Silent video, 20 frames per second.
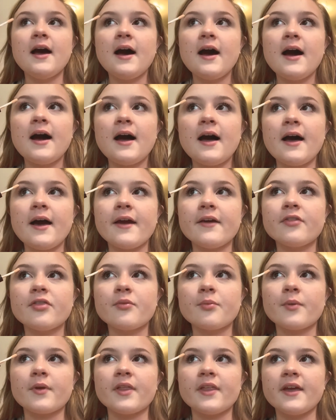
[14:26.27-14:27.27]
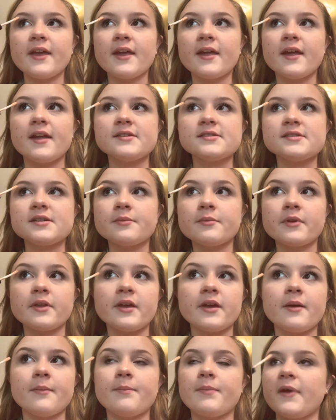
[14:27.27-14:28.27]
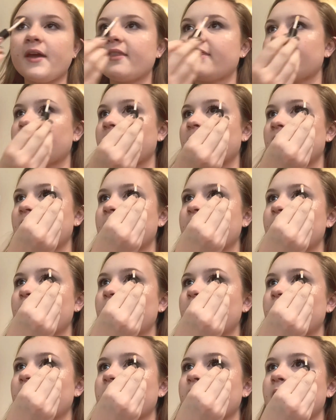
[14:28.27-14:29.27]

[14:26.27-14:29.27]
height really isn't really a big thing anymore.